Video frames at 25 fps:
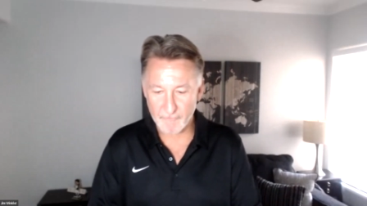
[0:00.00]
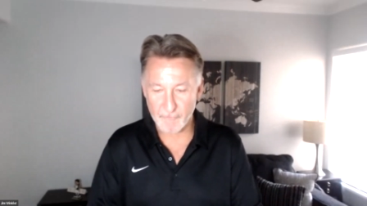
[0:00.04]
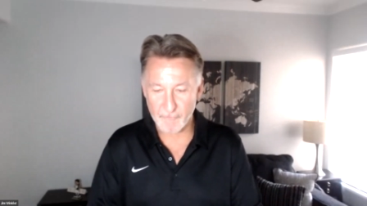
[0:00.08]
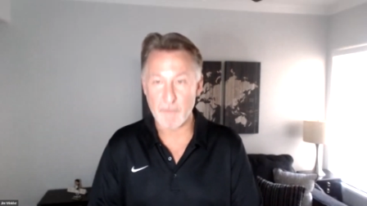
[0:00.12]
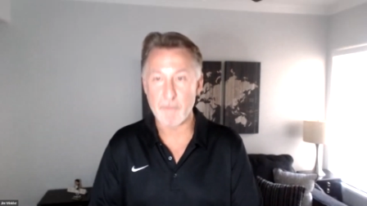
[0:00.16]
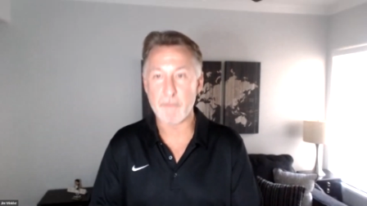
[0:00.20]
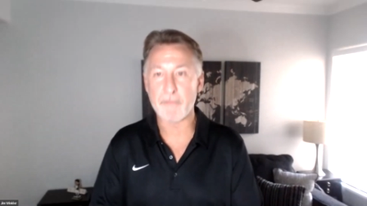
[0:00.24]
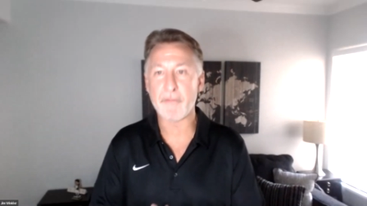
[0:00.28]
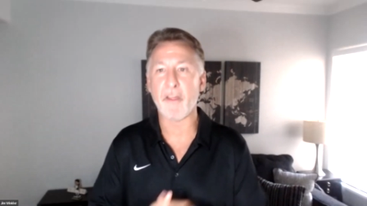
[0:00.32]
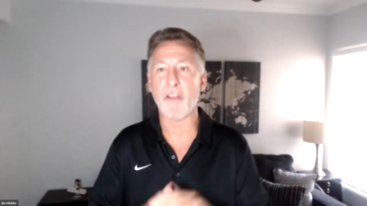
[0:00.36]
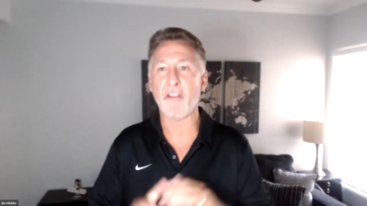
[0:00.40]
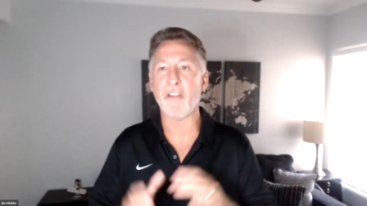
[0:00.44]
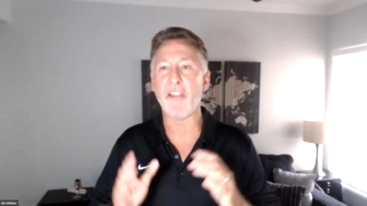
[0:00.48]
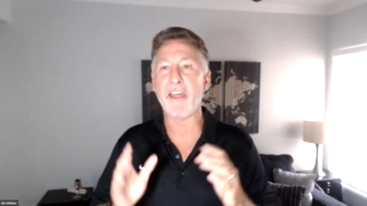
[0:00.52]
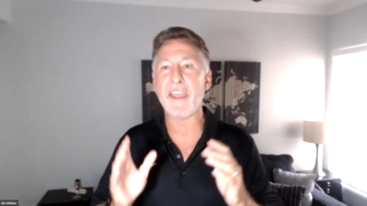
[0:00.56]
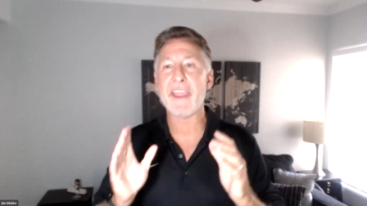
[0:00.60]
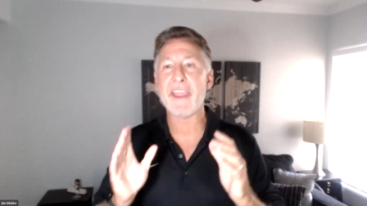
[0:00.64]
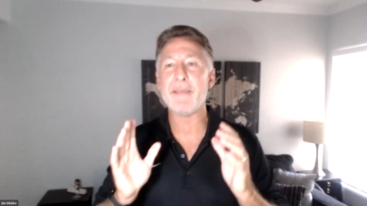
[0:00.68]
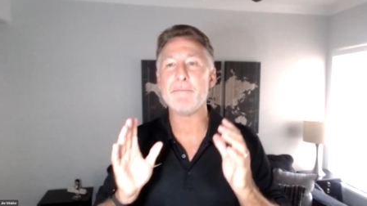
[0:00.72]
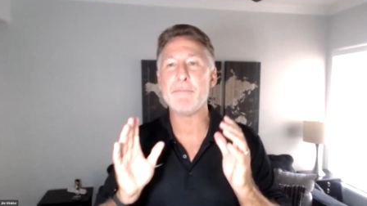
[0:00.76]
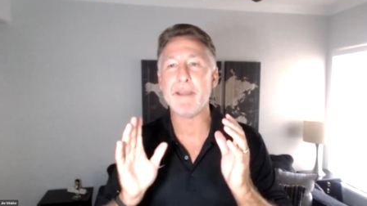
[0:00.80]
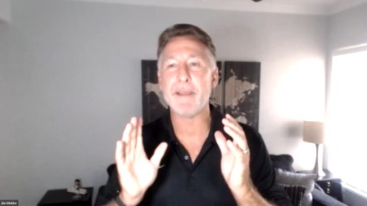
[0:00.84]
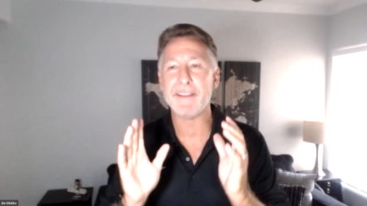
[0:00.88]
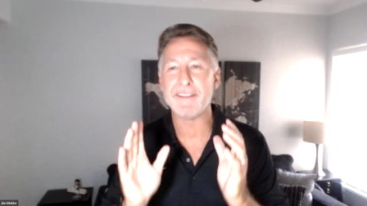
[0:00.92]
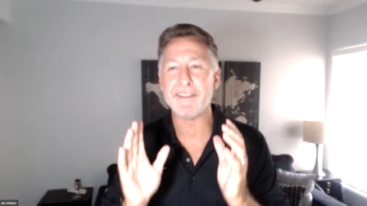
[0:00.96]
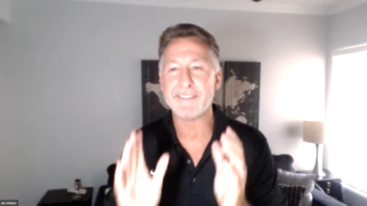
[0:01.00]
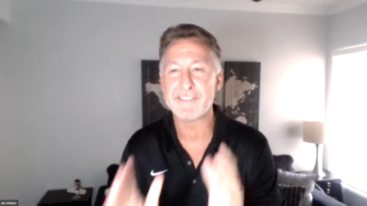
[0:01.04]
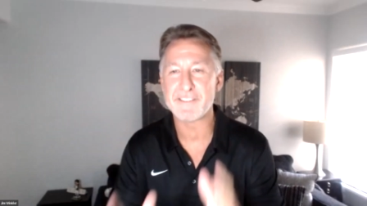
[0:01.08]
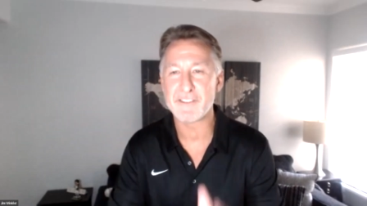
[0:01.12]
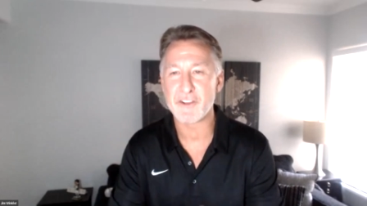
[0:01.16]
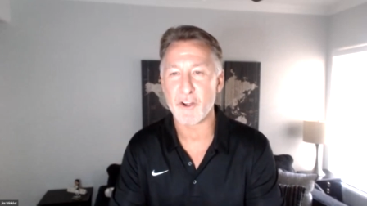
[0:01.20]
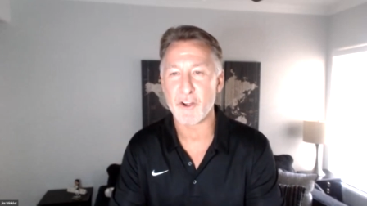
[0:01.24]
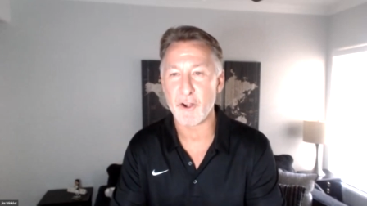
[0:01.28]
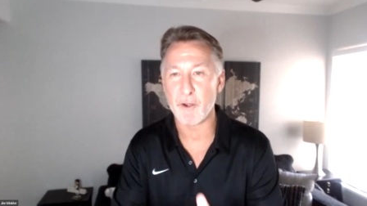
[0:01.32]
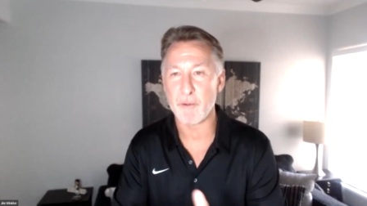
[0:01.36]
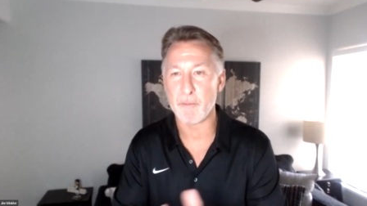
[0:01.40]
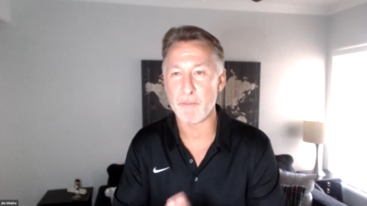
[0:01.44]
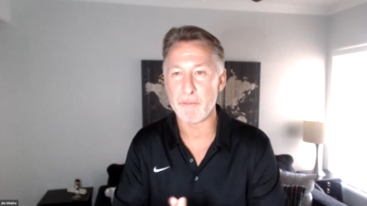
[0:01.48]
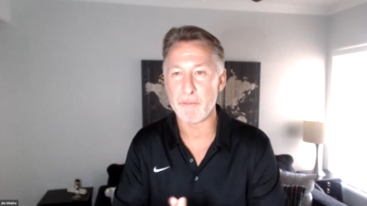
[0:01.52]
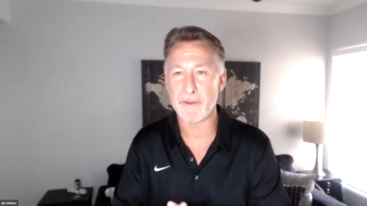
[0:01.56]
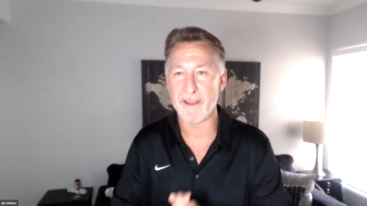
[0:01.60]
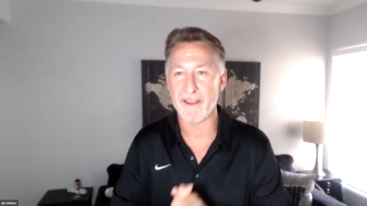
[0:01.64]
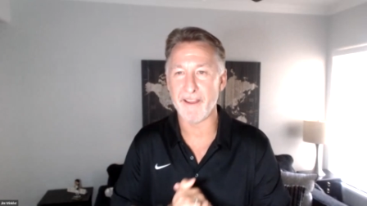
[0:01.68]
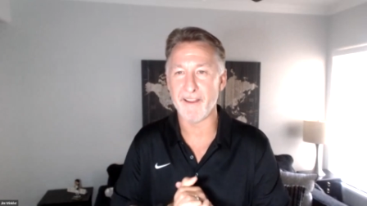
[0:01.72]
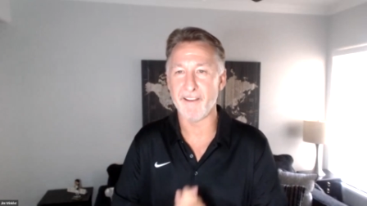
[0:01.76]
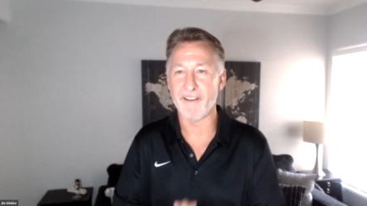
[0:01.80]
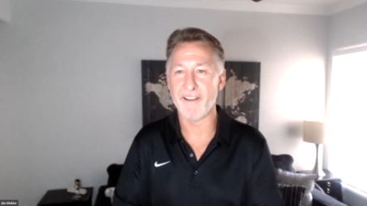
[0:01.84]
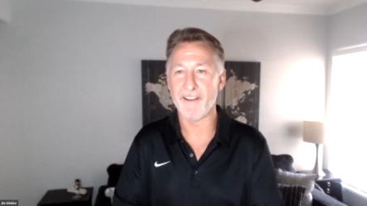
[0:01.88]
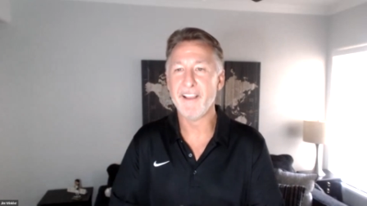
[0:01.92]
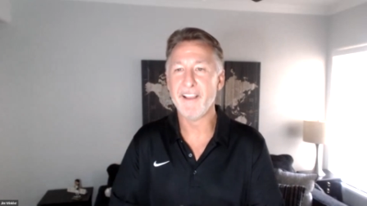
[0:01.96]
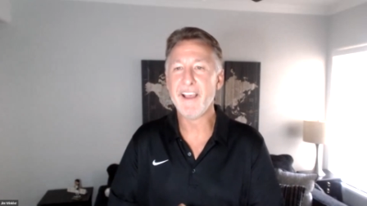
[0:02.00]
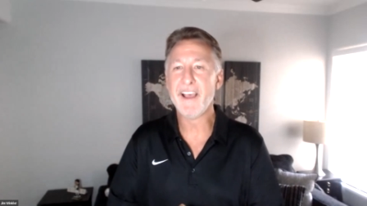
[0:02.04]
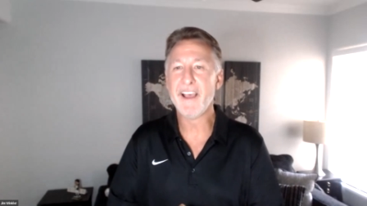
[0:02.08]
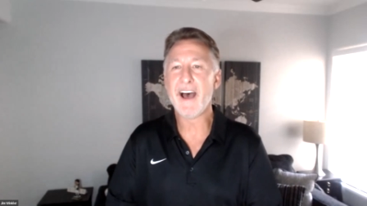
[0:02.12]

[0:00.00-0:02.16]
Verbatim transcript: from the layman's term here.